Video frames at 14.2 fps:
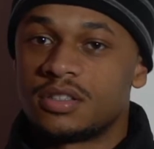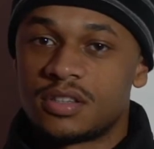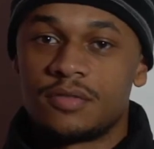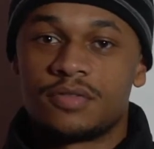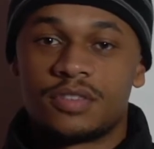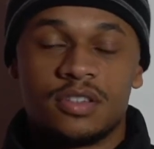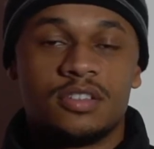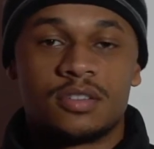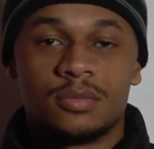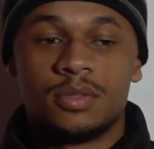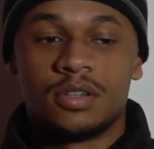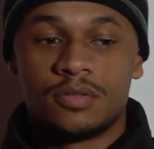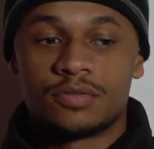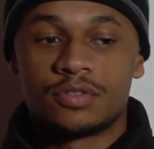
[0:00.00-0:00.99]
something needs to
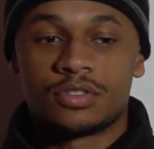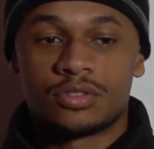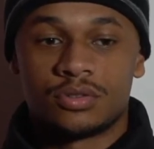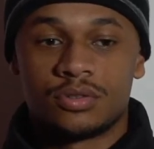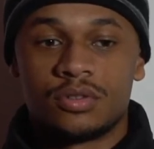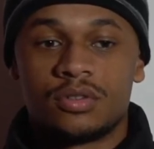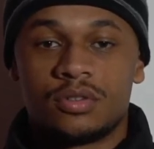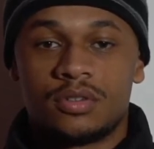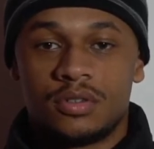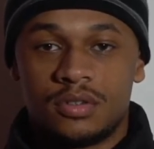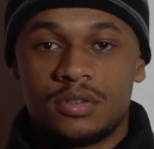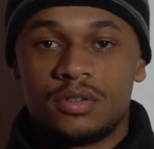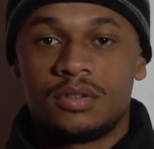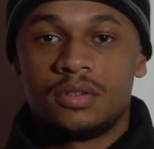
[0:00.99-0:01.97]
be done for sure.
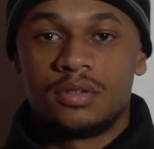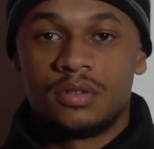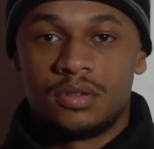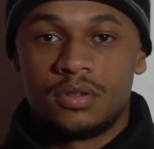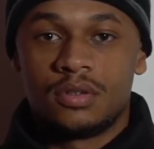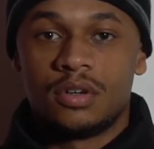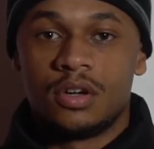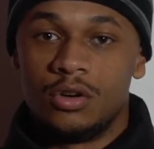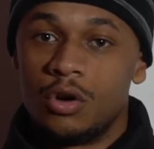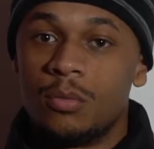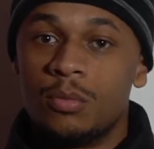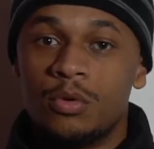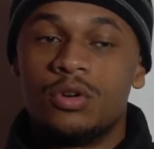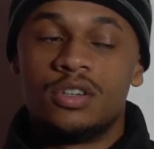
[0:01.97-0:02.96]
A
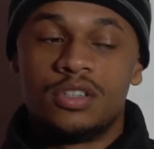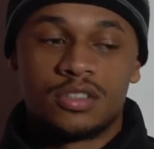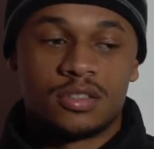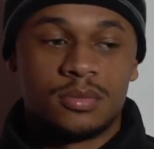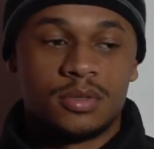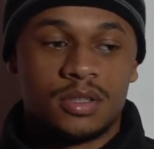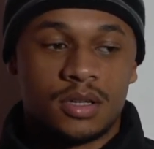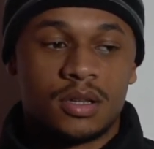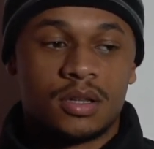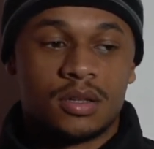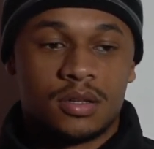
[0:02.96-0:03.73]
lot more needs to be done.